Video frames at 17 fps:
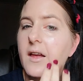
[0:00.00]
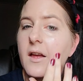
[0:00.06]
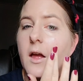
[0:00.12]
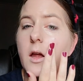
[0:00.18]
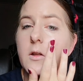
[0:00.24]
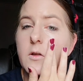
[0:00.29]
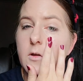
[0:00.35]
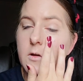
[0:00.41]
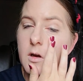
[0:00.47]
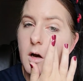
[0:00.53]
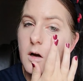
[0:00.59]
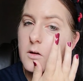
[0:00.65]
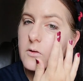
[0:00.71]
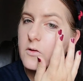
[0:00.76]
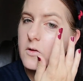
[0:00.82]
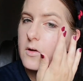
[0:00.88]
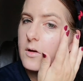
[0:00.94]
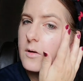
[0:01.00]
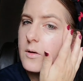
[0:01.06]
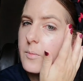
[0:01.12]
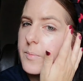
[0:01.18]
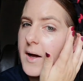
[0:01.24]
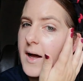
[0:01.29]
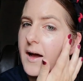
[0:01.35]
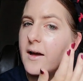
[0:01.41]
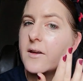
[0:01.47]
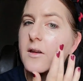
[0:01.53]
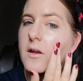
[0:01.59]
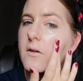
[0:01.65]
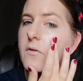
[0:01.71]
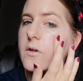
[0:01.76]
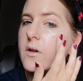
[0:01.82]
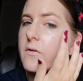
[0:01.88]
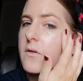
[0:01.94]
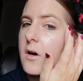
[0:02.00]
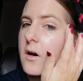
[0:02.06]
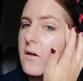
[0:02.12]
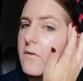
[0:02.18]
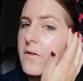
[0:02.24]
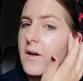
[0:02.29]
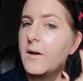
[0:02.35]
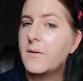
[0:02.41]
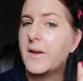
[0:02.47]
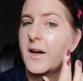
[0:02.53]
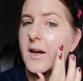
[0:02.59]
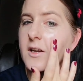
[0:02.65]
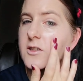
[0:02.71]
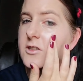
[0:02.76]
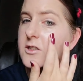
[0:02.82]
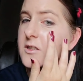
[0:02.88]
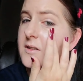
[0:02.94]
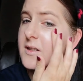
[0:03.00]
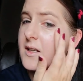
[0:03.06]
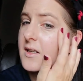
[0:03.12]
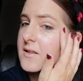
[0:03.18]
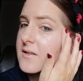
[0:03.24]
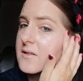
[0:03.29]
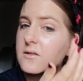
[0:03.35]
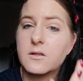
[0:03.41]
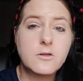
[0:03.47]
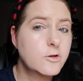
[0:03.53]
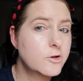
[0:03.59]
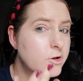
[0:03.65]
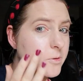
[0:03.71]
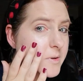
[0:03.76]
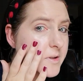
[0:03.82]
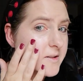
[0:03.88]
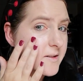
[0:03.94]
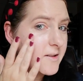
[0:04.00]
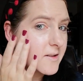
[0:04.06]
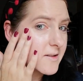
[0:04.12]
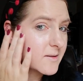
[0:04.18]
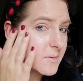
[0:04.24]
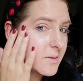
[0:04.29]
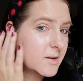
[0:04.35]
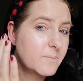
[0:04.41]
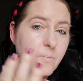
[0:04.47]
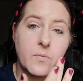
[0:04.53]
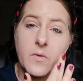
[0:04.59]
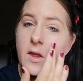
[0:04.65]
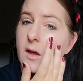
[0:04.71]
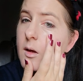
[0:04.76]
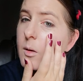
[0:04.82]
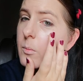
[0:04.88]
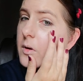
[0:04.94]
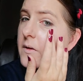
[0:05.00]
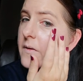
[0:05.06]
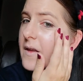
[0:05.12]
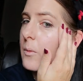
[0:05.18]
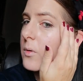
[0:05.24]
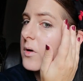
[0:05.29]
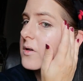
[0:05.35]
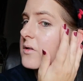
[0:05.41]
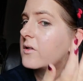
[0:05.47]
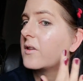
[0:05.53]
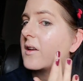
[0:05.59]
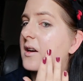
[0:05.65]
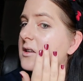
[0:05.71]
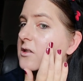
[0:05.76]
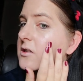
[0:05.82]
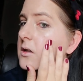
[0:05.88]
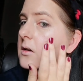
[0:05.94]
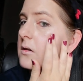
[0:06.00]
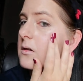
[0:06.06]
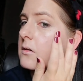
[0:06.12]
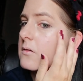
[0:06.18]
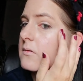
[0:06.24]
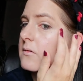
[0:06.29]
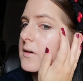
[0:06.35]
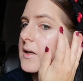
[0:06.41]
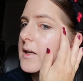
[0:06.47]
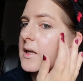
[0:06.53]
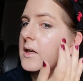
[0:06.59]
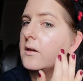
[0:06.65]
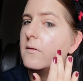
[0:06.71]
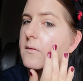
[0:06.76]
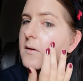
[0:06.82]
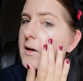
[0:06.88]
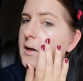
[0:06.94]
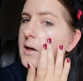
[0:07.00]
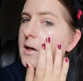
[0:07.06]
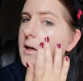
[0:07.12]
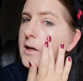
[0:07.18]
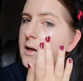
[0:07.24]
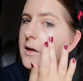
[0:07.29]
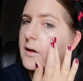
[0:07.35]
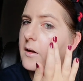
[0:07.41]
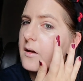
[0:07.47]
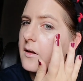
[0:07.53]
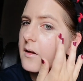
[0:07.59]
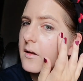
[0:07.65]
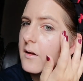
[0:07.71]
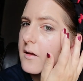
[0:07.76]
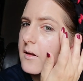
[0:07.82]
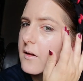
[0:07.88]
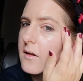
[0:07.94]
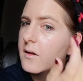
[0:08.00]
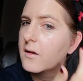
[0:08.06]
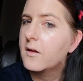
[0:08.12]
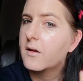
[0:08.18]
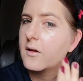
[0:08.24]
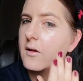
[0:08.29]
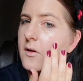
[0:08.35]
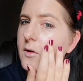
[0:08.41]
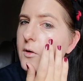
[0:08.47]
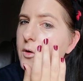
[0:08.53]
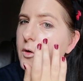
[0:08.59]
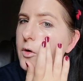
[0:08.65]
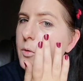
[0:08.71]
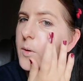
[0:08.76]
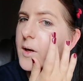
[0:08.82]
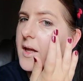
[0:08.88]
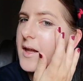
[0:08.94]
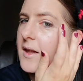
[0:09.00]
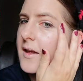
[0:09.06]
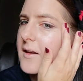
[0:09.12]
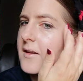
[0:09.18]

It's not too bad if you've got a foundation that's not as dewy as this one, but that one does actually look really dewy.